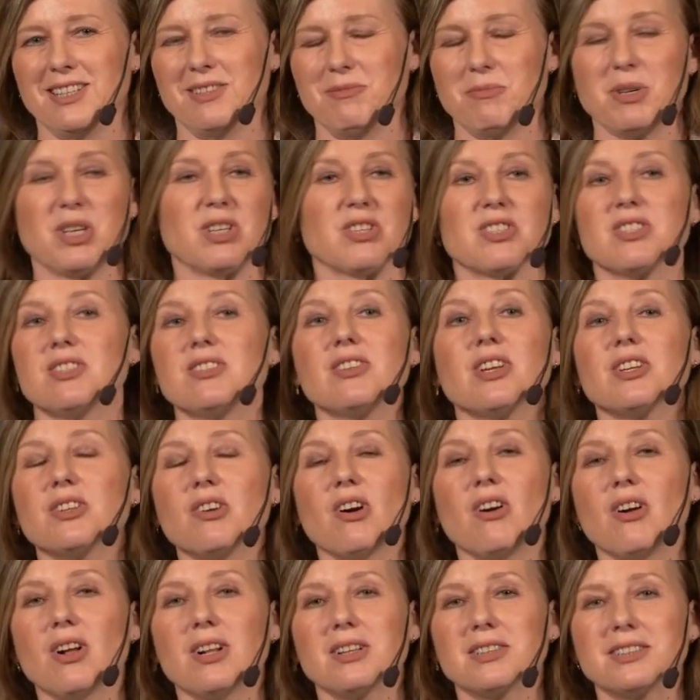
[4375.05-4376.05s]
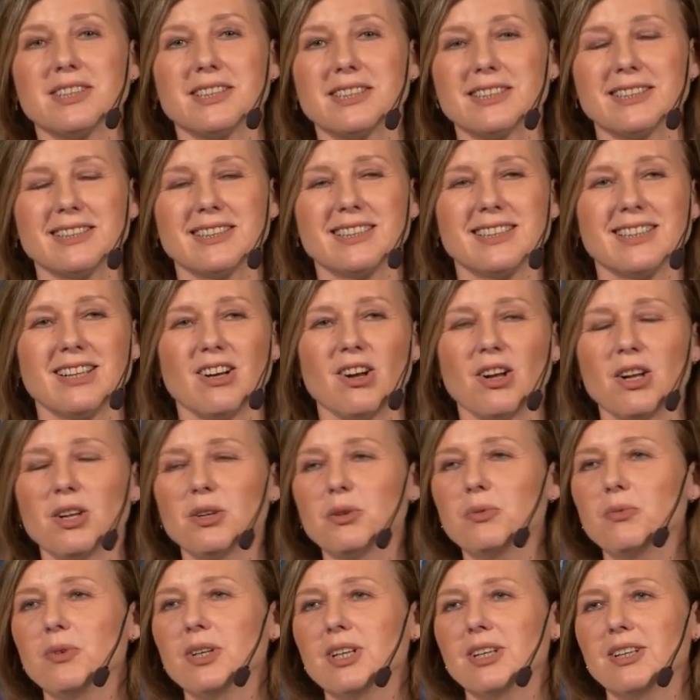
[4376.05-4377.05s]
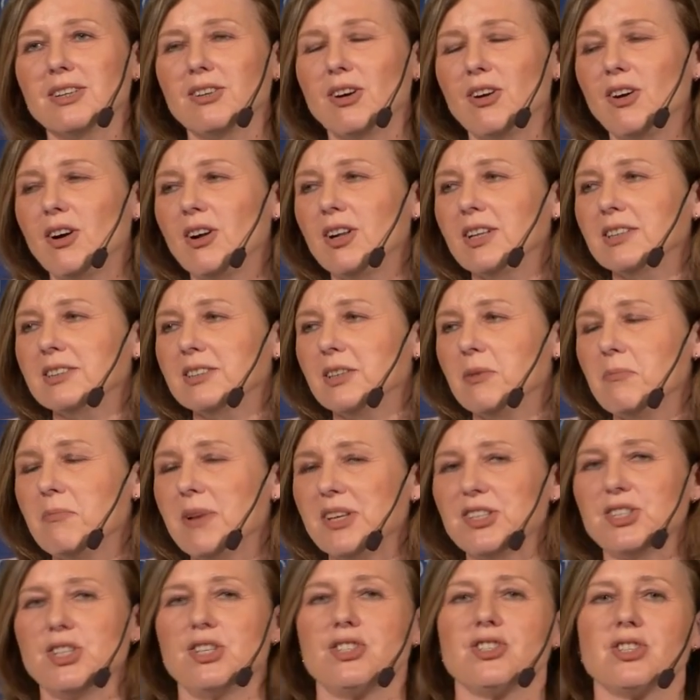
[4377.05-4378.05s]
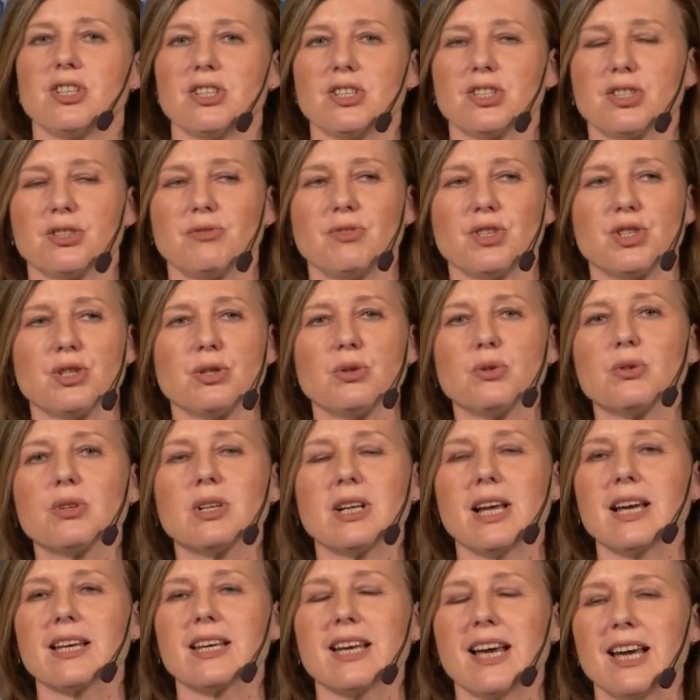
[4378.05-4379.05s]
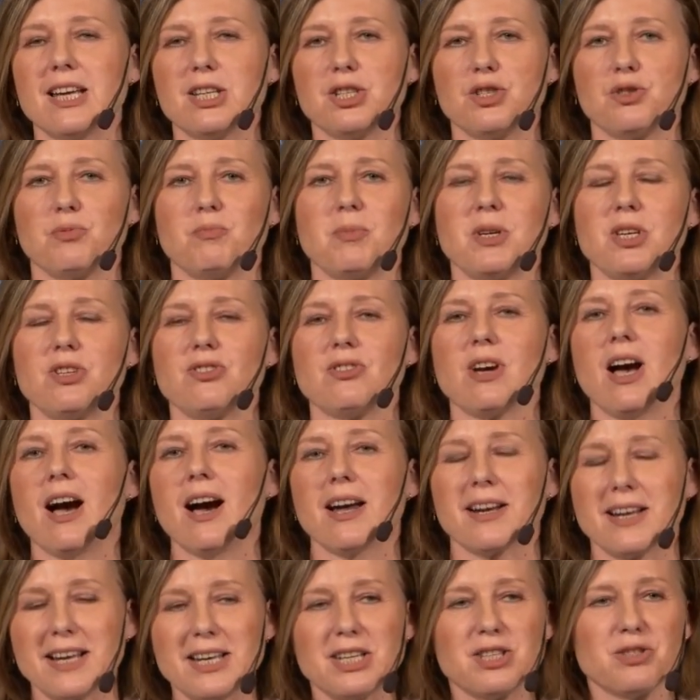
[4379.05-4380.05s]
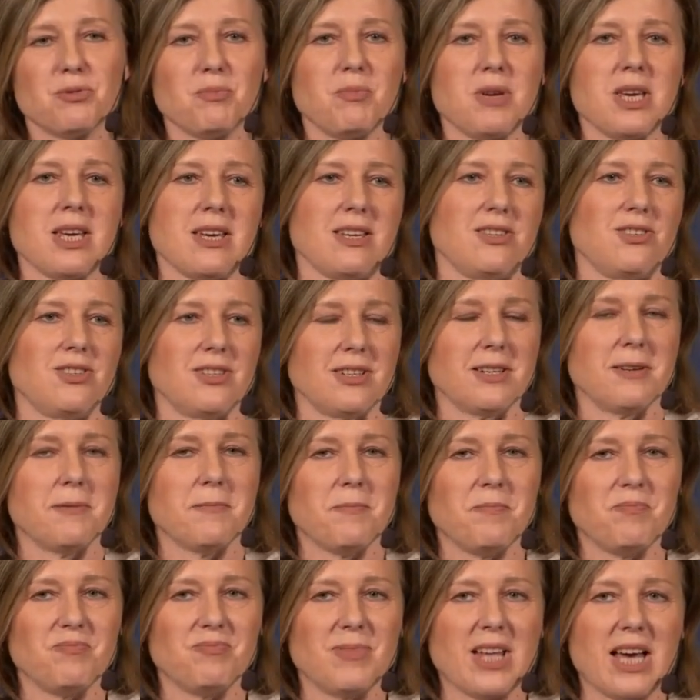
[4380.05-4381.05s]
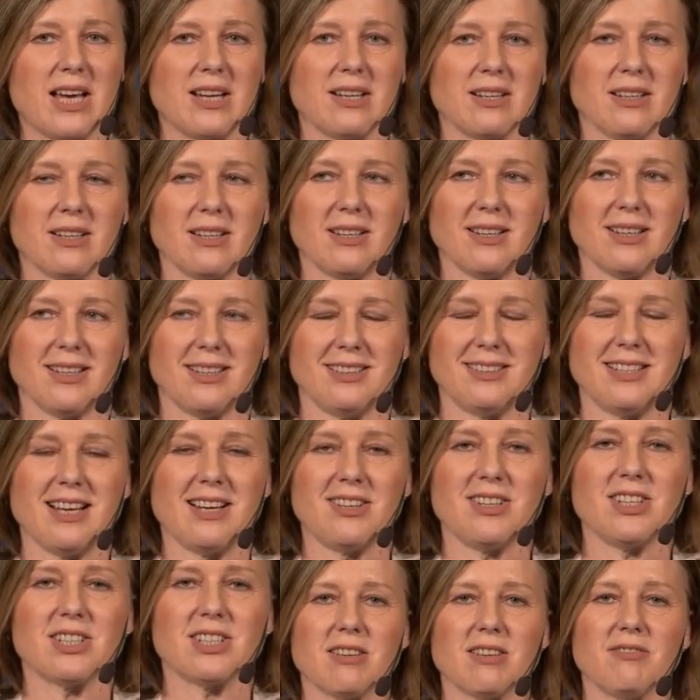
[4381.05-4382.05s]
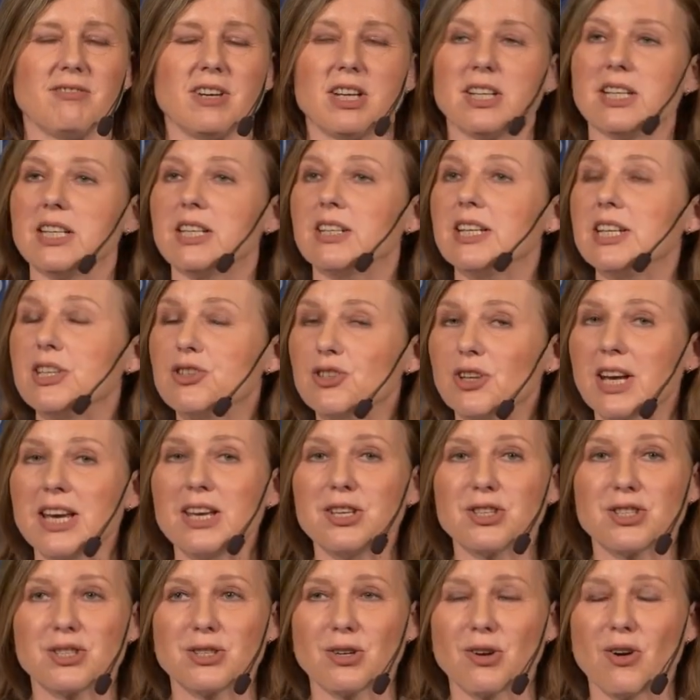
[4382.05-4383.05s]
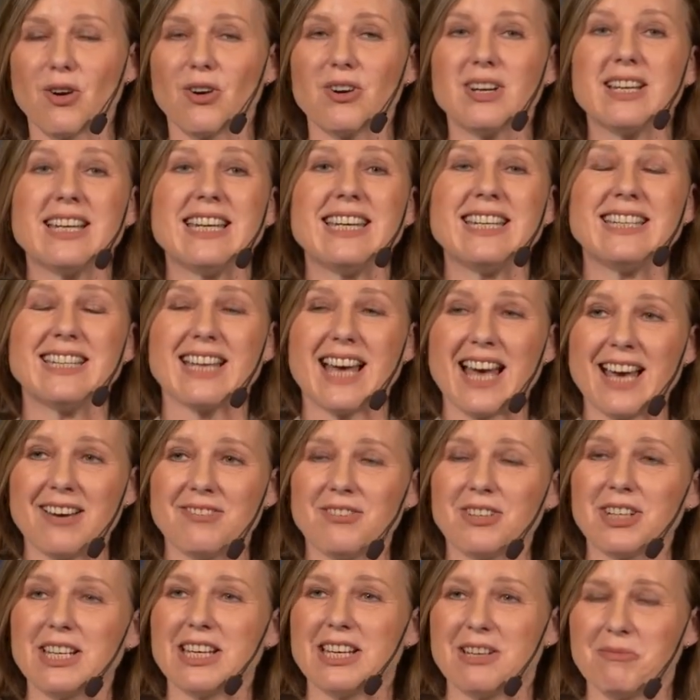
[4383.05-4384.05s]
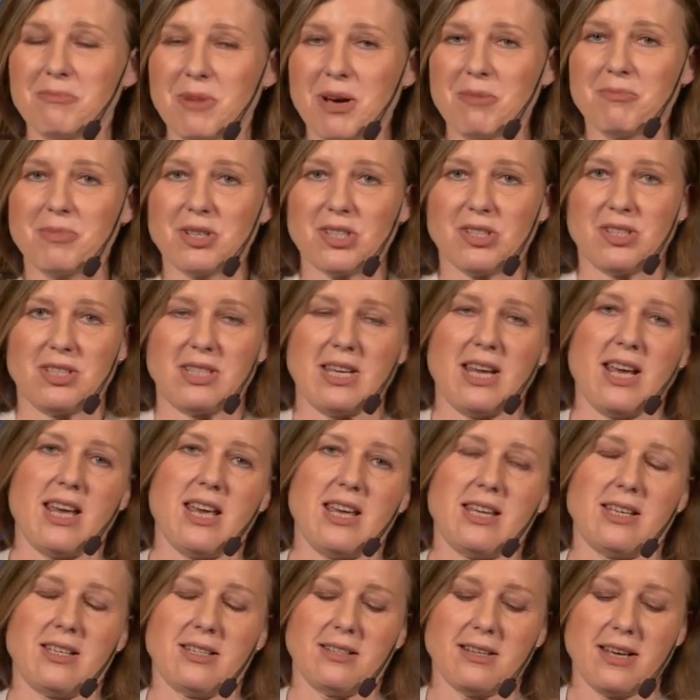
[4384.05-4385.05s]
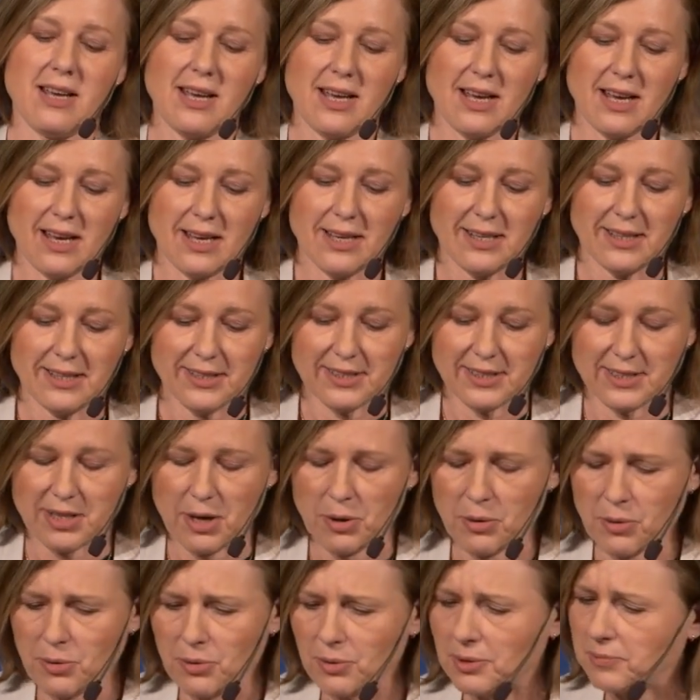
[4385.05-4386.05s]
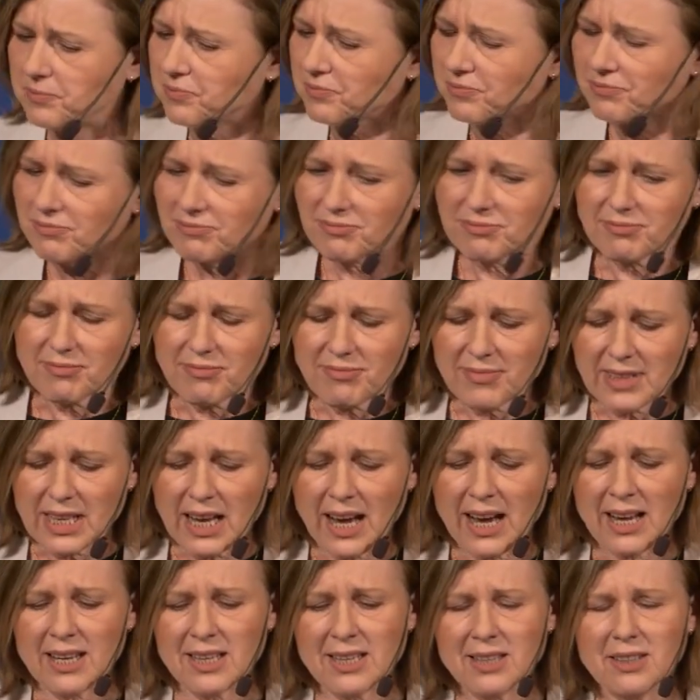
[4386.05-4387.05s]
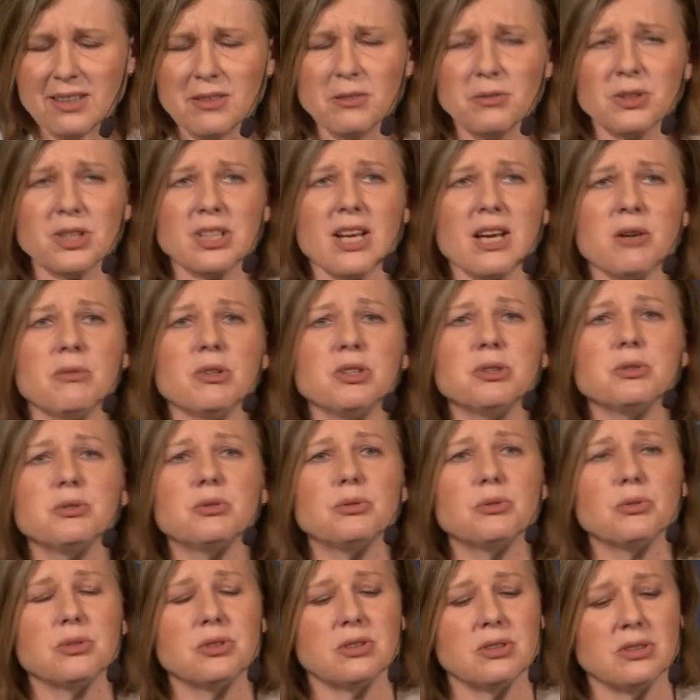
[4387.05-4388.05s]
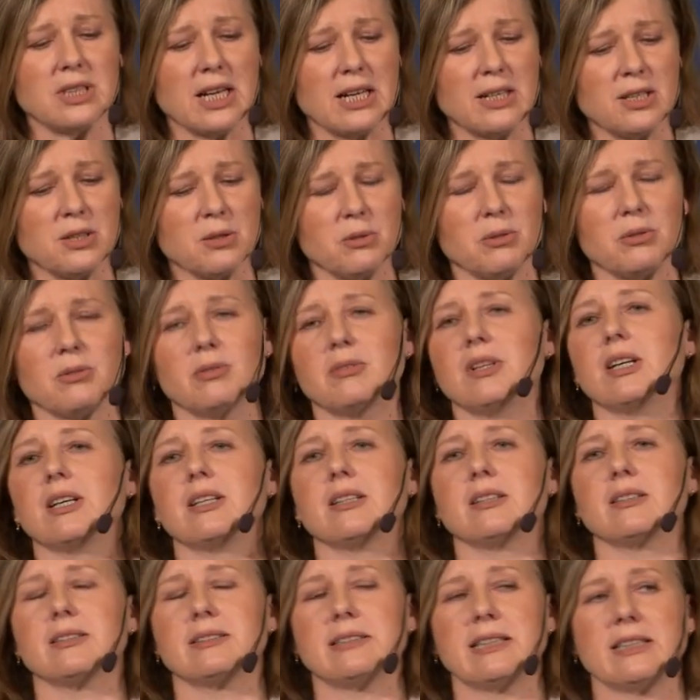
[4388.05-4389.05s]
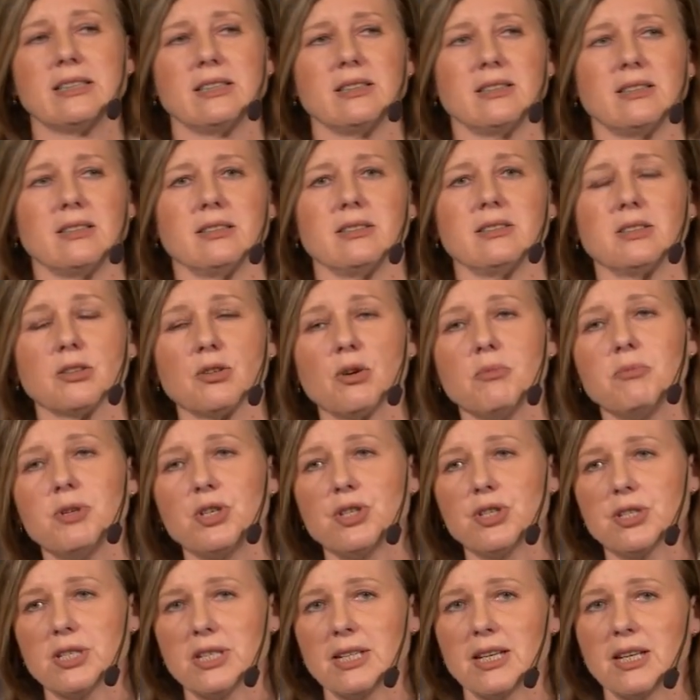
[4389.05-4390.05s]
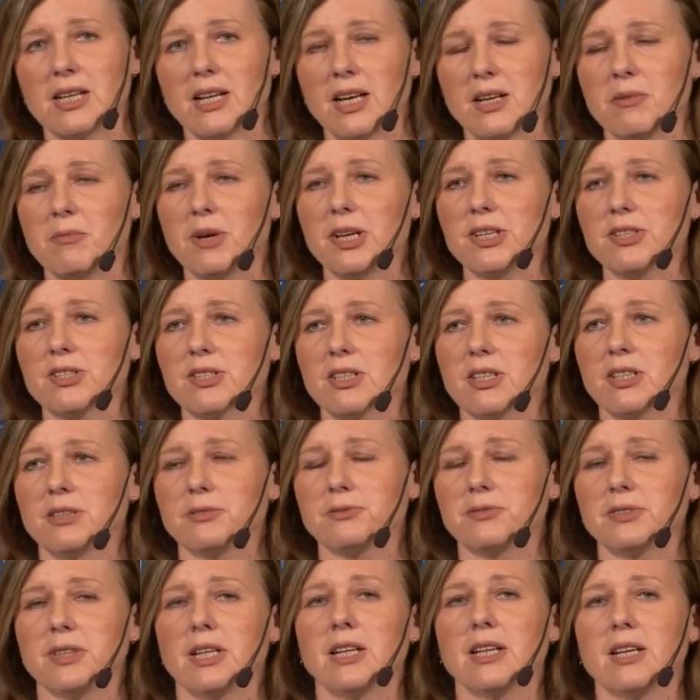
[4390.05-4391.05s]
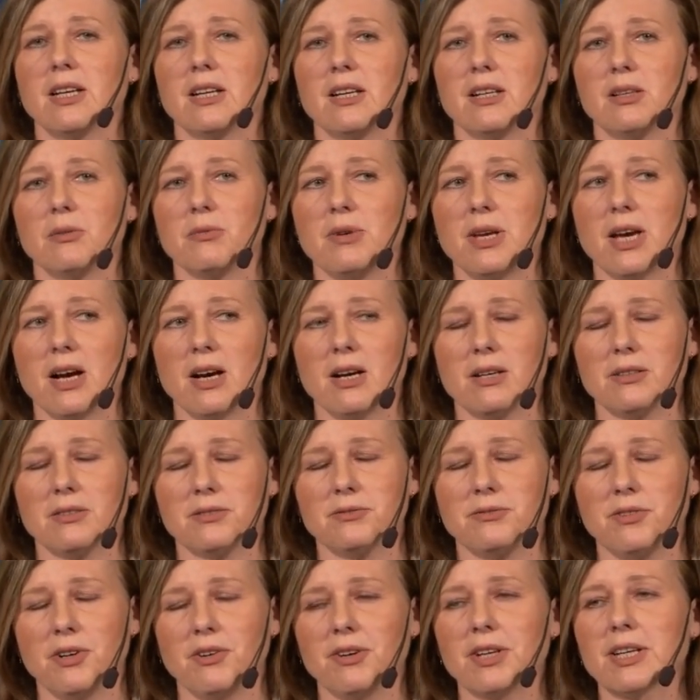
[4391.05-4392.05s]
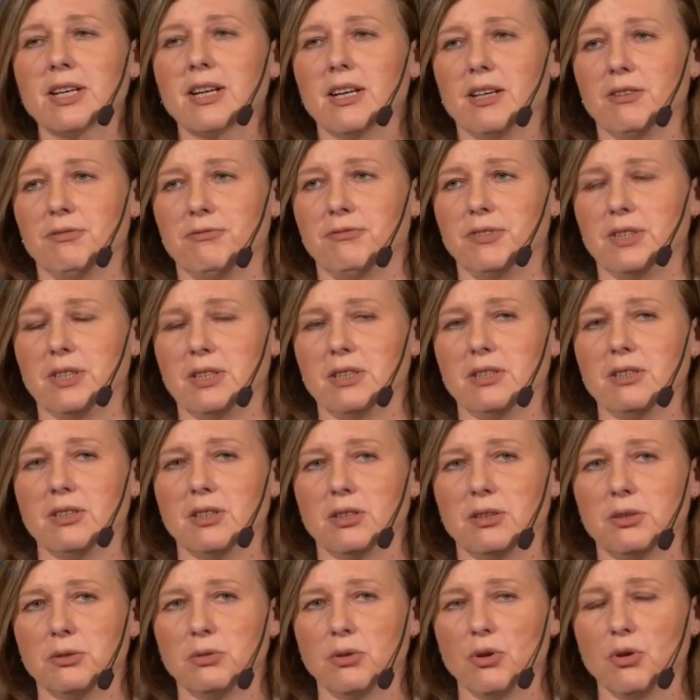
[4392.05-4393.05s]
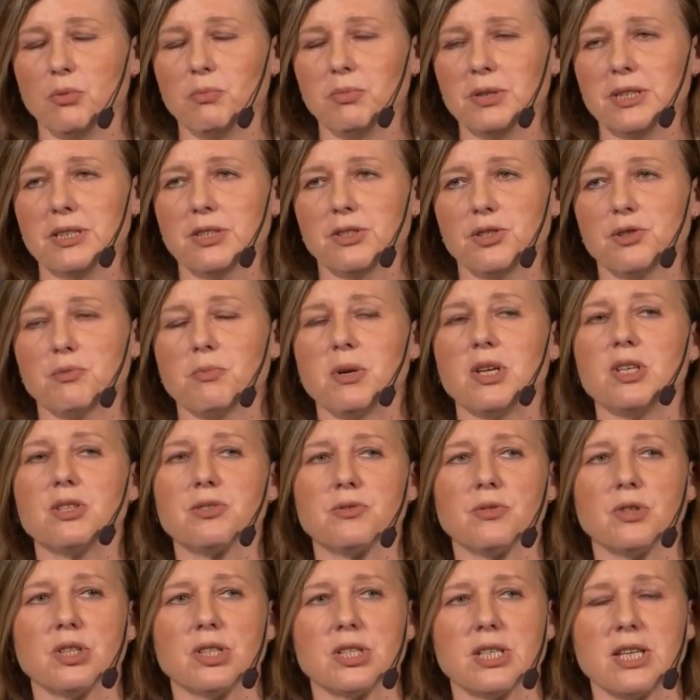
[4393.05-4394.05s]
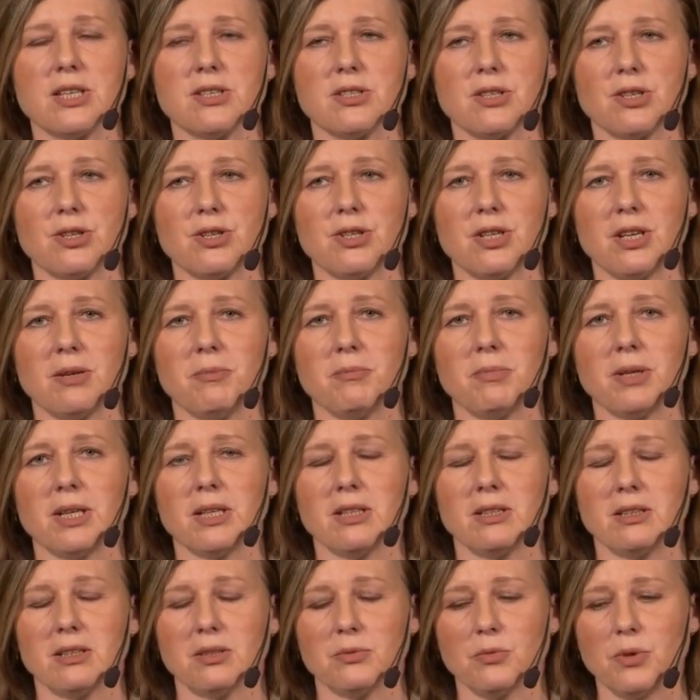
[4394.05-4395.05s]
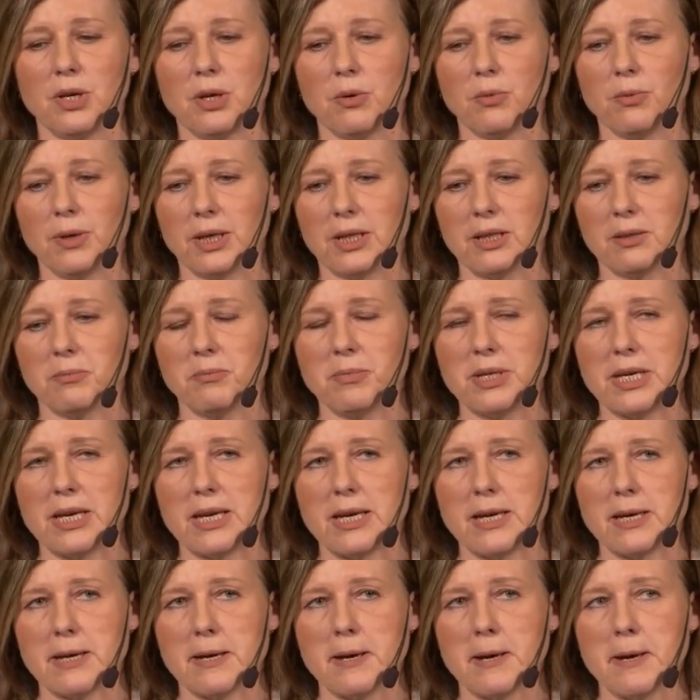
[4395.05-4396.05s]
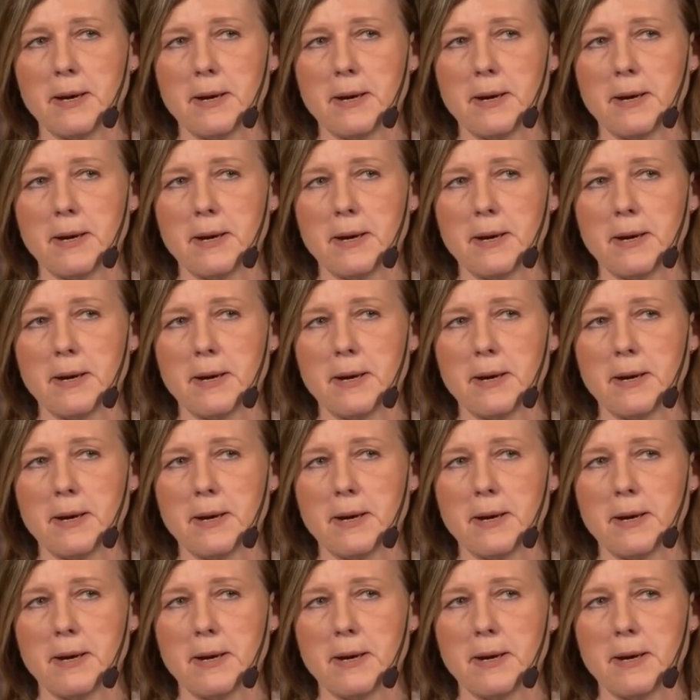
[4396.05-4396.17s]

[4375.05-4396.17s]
because not all the messages which look like hate speech are hate speech. There a very rich case law in every member state. So what I want to tell you that the Commission and I myself, we are very careful not to open the space for censorship, and we will be